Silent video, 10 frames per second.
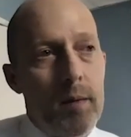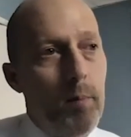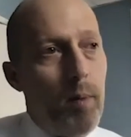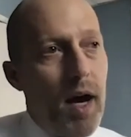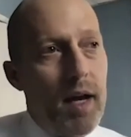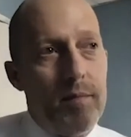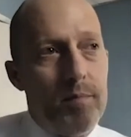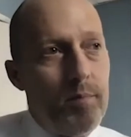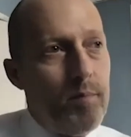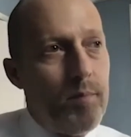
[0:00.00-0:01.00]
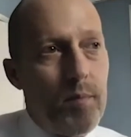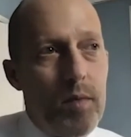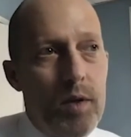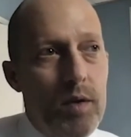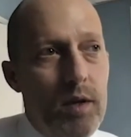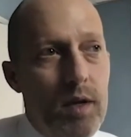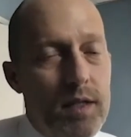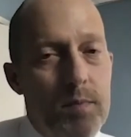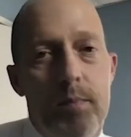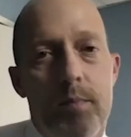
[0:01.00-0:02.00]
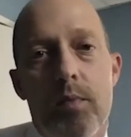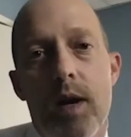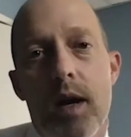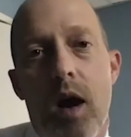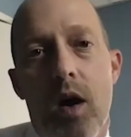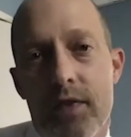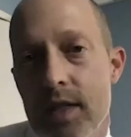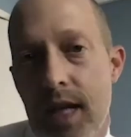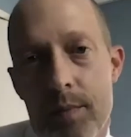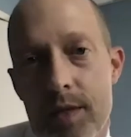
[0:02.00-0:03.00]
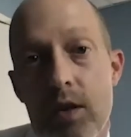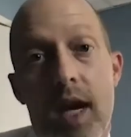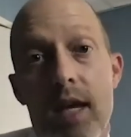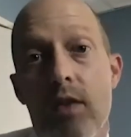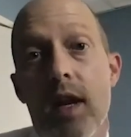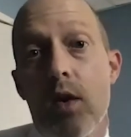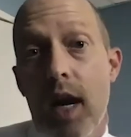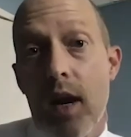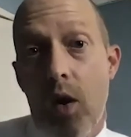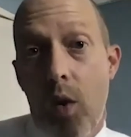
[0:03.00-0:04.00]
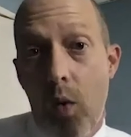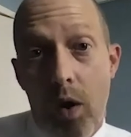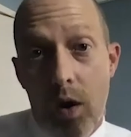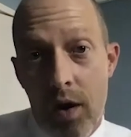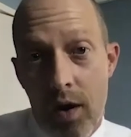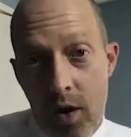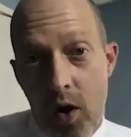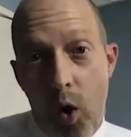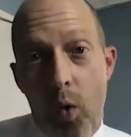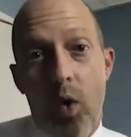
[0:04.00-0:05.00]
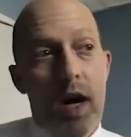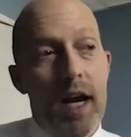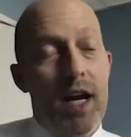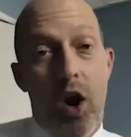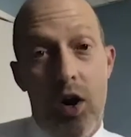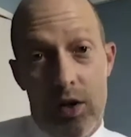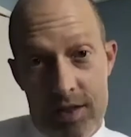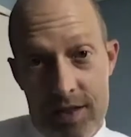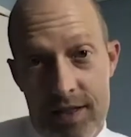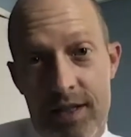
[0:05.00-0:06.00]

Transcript: But it's oftentimes either, either they don't care or or it hurts,